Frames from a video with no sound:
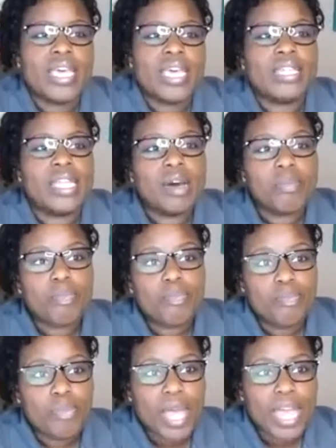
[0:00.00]
they'll
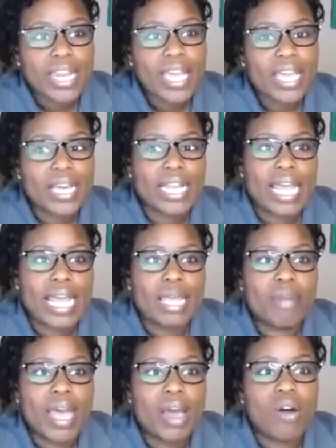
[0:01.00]
pay that claim
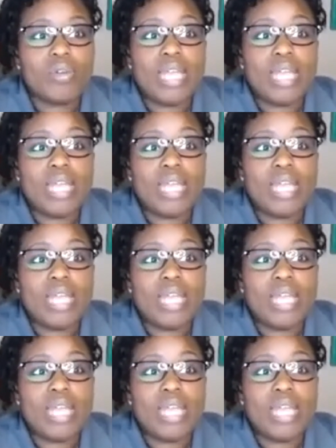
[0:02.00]
out.